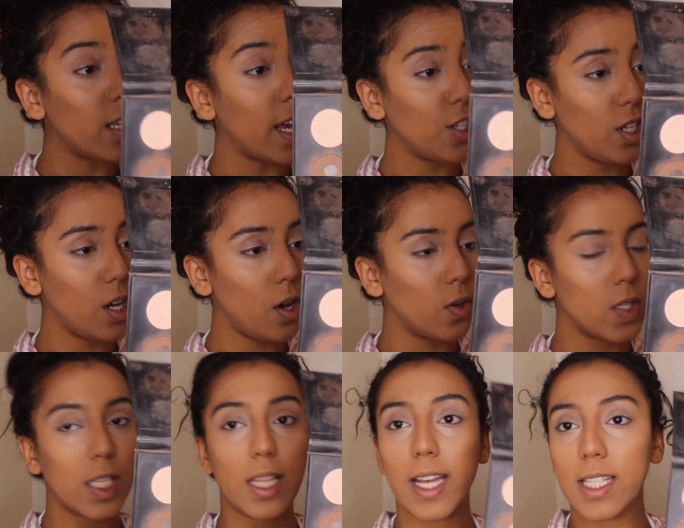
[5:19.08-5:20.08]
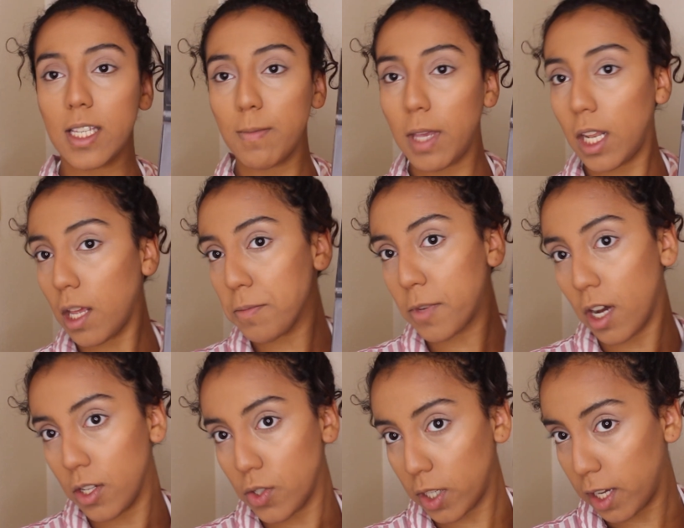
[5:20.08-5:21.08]
It's actually, it's light to medium
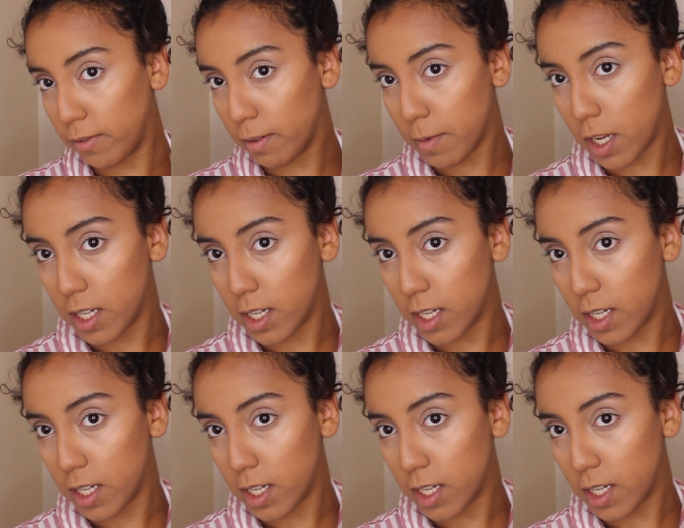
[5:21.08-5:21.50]
contour kit from